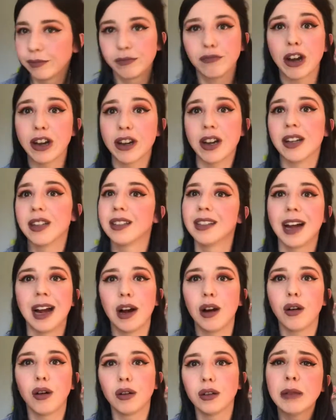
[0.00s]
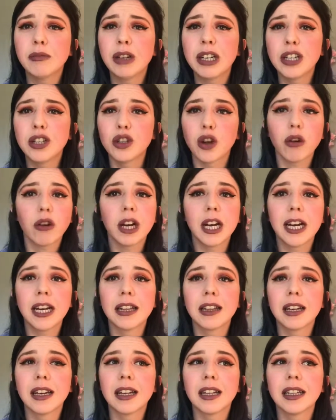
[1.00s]
redness at all. I'm really
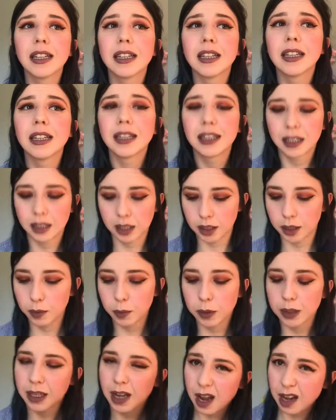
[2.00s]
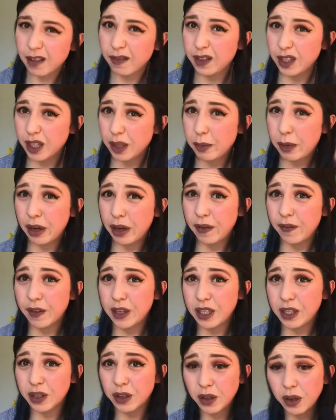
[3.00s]
sorry that this was kind of a disappointing
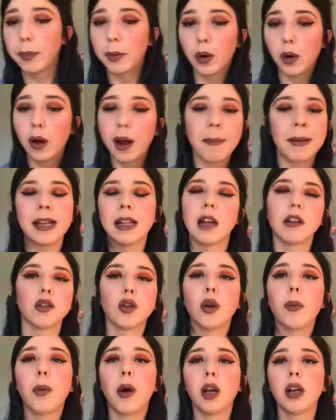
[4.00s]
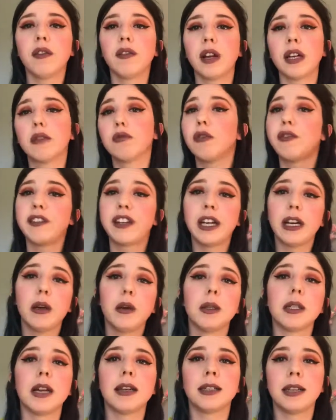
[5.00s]
video, but I mean that's the whole point of like
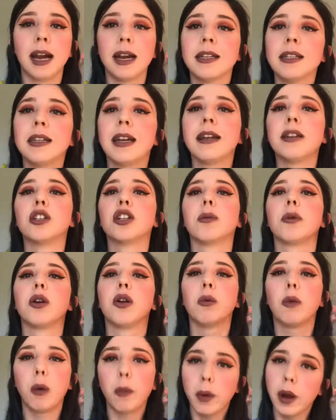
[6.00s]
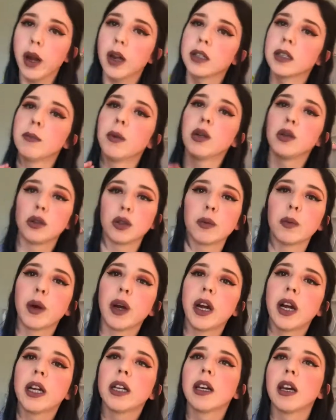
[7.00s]
reviews and testing, so we know what works and what doesn't
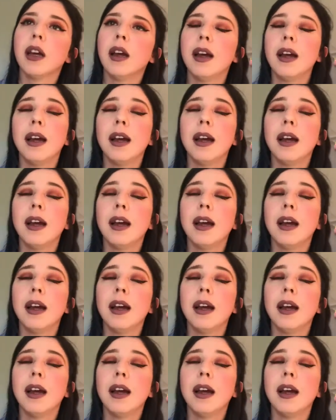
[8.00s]
work.